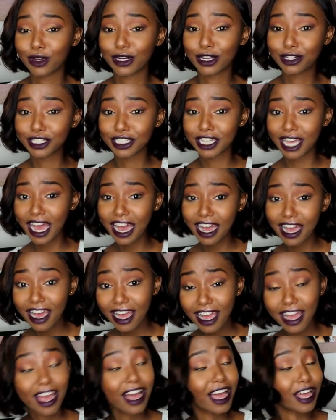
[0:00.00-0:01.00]
When I was
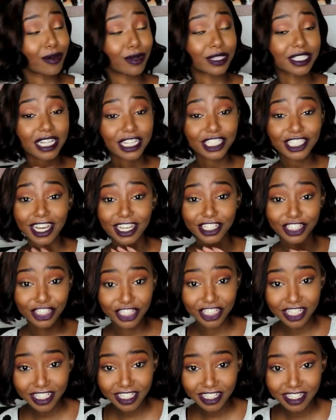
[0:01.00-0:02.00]
younger, I was such a
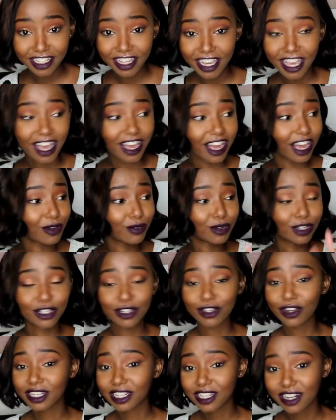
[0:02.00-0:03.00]
G. I would
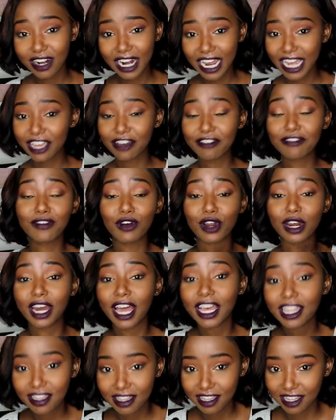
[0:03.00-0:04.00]
not cry for
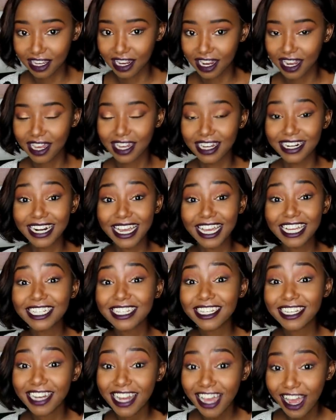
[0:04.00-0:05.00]
nothing.
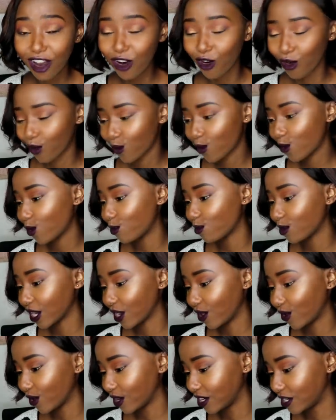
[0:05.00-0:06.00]
Right now, oh
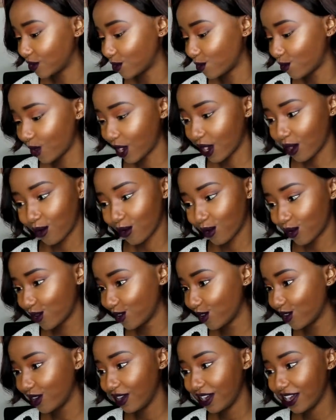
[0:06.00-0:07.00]
my god, wow.
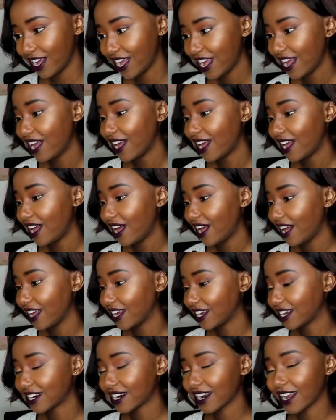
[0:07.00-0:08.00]

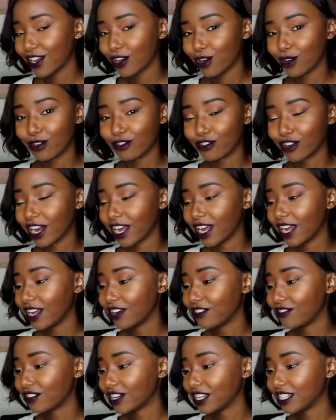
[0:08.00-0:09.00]
I cry over
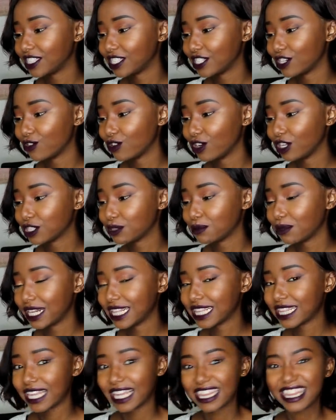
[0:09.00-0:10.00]
every single
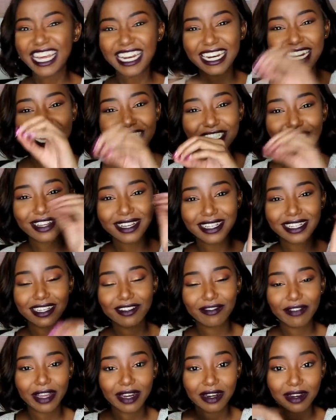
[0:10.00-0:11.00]
small thing. That does not
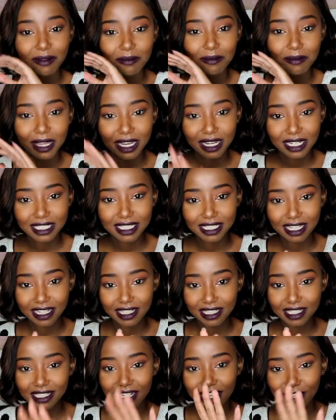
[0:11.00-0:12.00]
even make
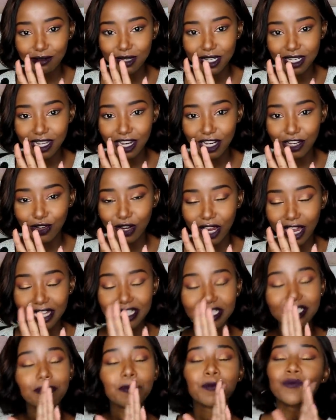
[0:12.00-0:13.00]
sense, let me tell you
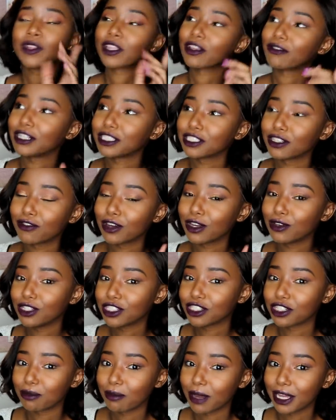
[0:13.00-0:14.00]
guys. First of all,
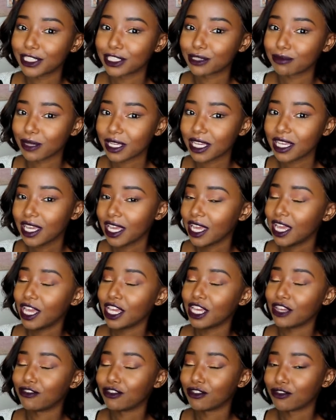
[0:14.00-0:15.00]
which reminds me,
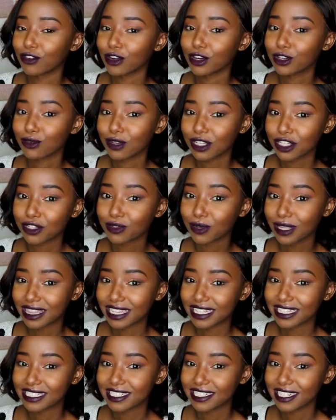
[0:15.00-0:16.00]
if you've not watched When
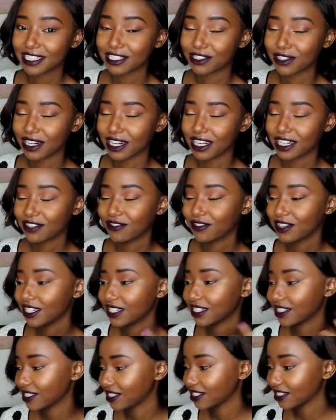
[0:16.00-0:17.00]
They See Us on
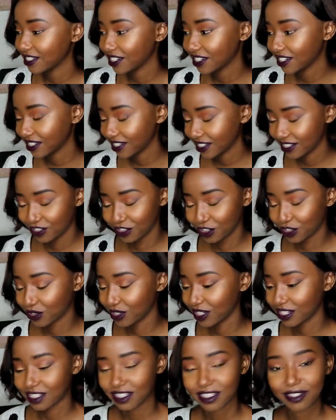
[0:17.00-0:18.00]
Netflix,
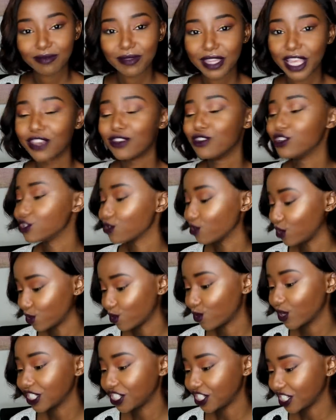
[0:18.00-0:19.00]
you
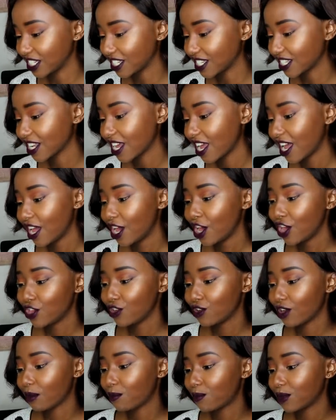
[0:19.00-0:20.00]
should watch it.
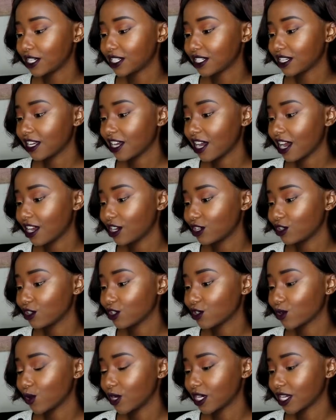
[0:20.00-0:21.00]
You are pretty young,
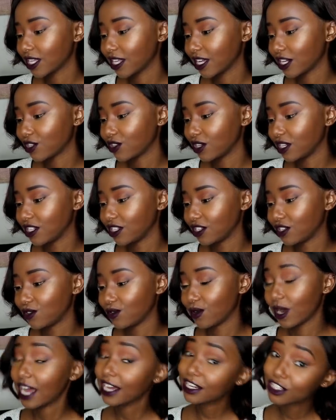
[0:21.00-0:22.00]
not older than
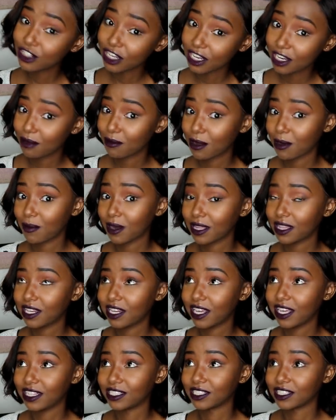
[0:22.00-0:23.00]
22. Actually, my
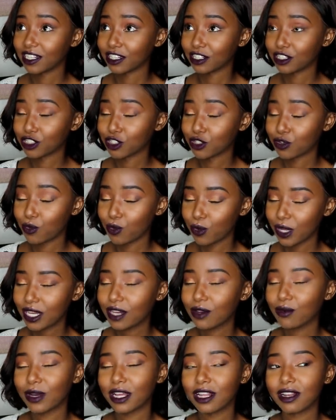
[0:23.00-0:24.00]
birthday is next
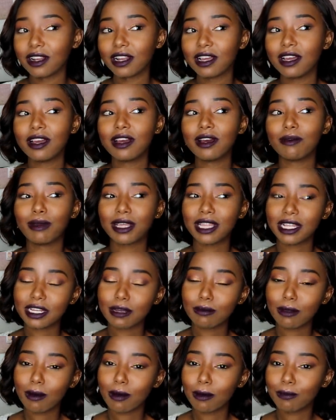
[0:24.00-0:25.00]
week. Well, by the
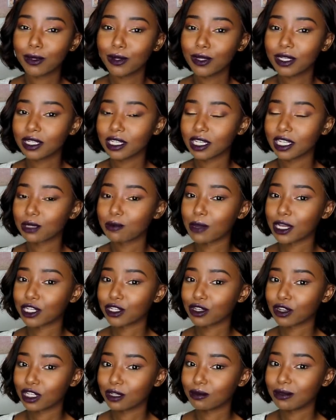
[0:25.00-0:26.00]
time I'm uploading, it
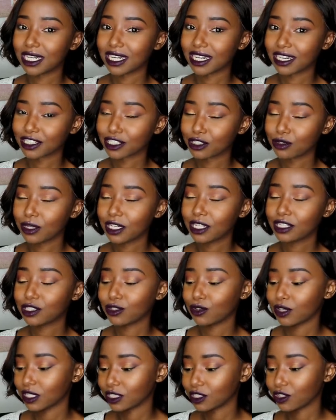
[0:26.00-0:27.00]
might not be next week,
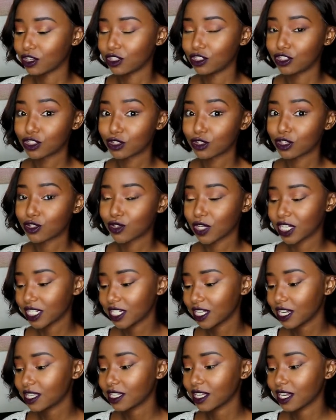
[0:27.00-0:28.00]
so it's on June
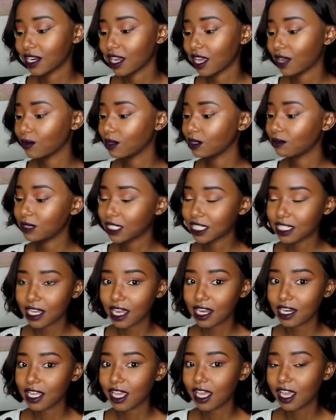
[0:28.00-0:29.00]
20th, and I will be
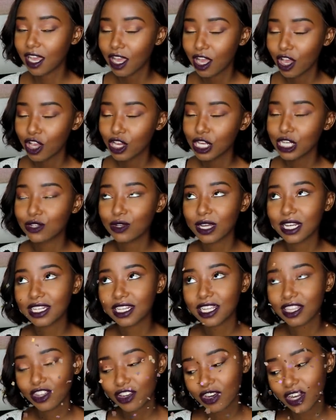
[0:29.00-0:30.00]
turning
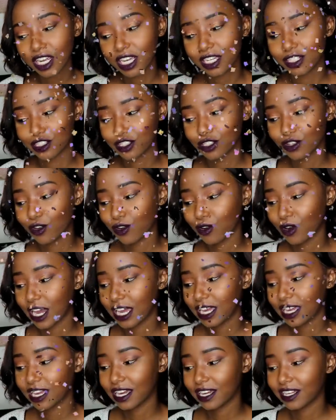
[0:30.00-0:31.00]
23. So
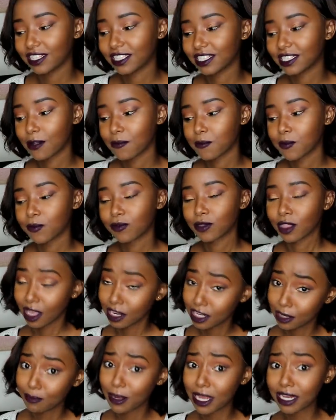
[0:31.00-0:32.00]
I guess,
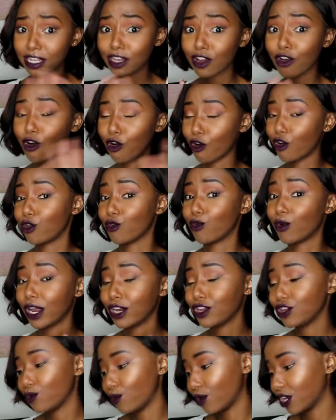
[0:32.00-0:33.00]
depending on
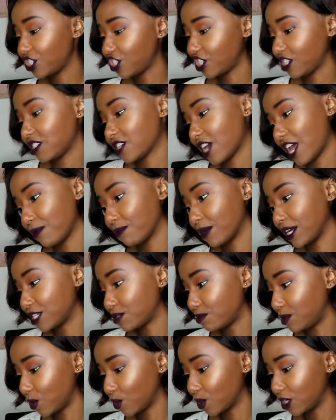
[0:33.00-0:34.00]
when you watch it, I
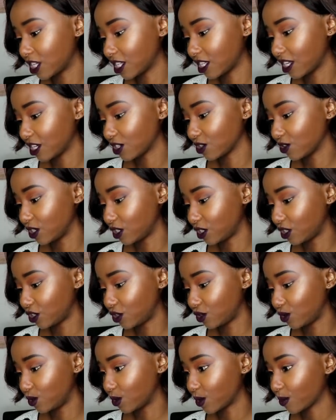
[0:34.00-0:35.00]
might be older than
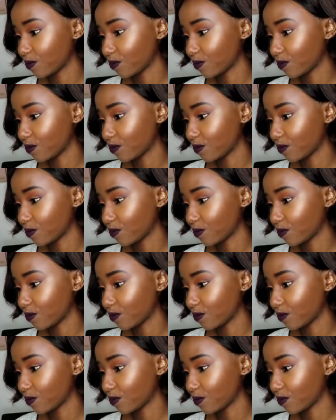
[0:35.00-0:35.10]
22.